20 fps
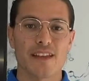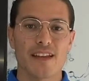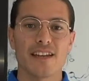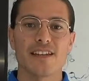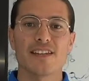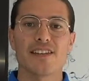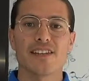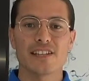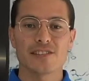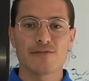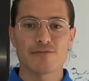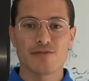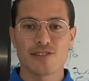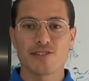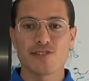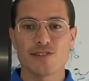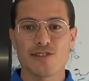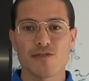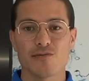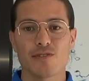And in this
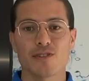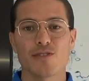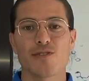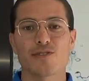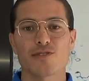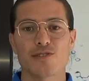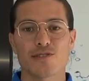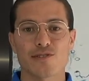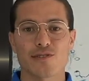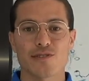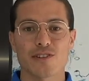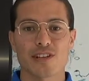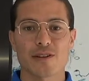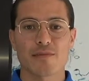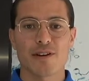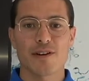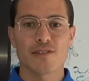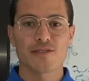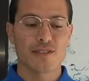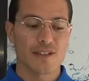video, we're going to talk
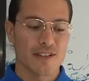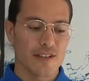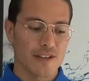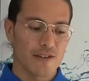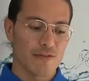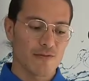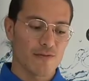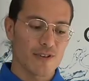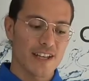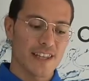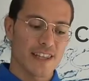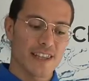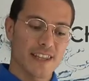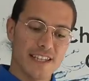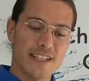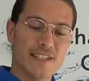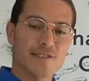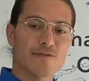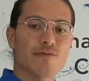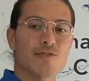about why
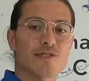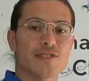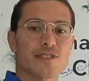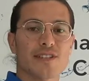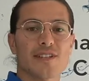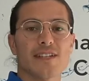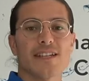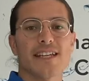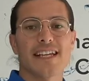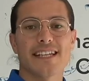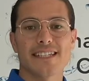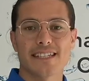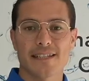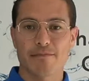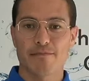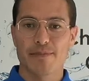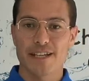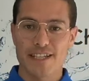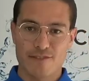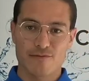this water is the
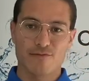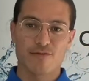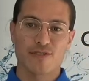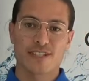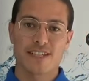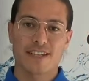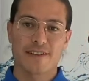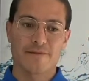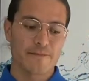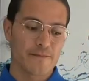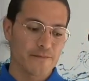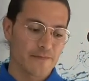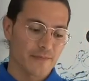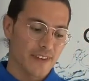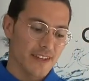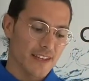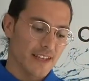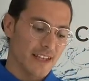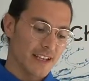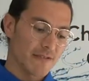best water.
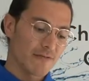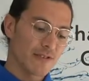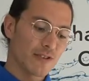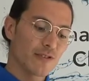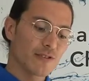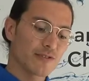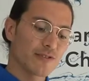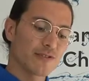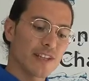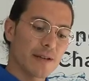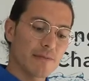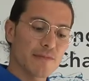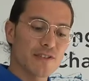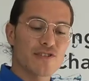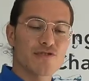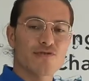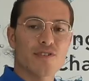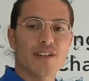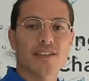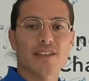And we're going to
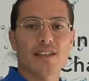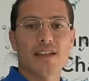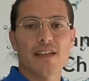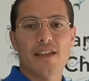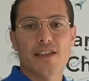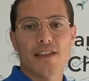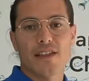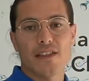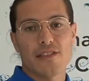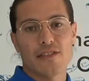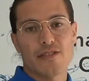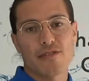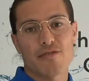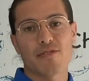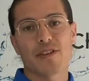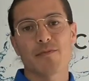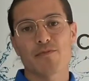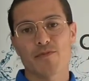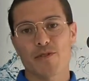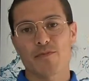demonstrate
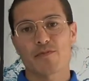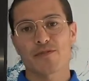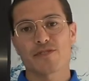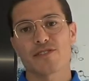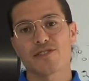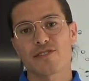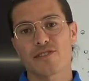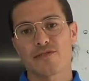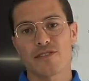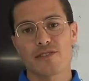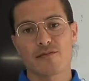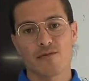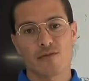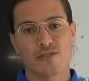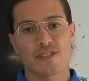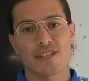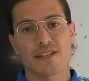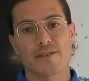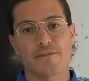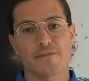3 properties of the
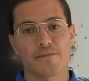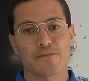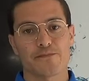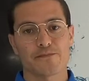water.